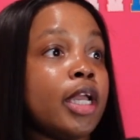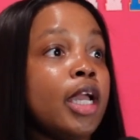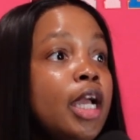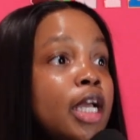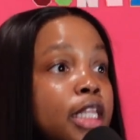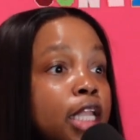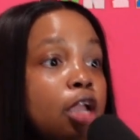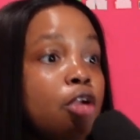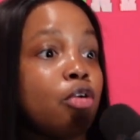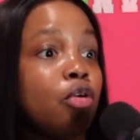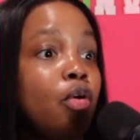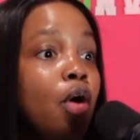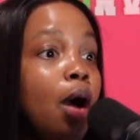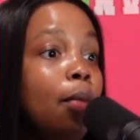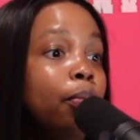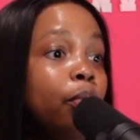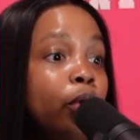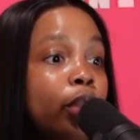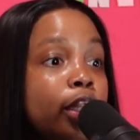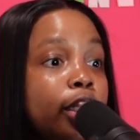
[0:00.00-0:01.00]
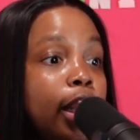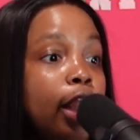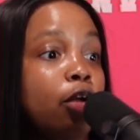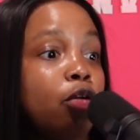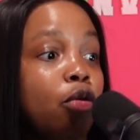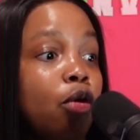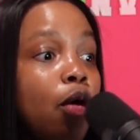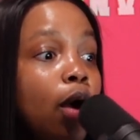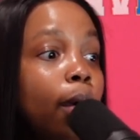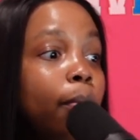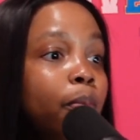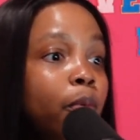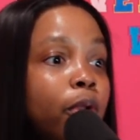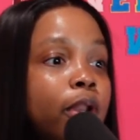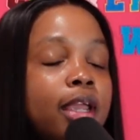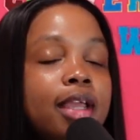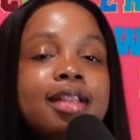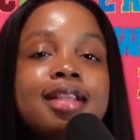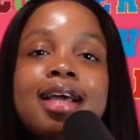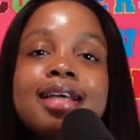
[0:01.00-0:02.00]
They grew up on it. They grew up on
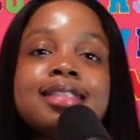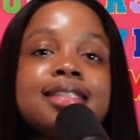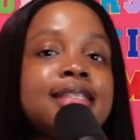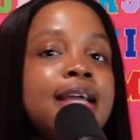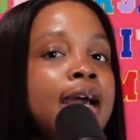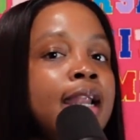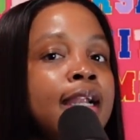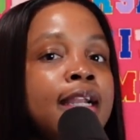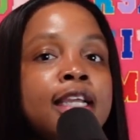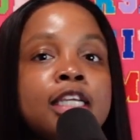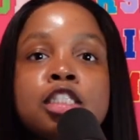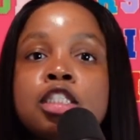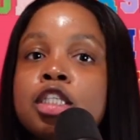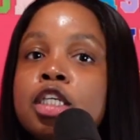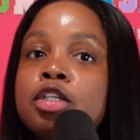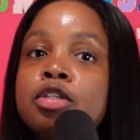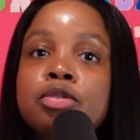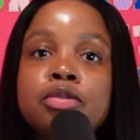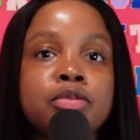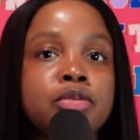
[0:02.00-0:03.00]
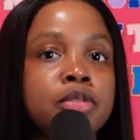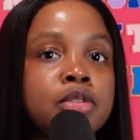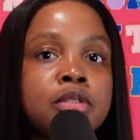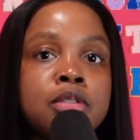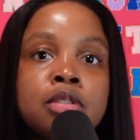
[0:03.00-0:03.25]
it. That's not an excuse.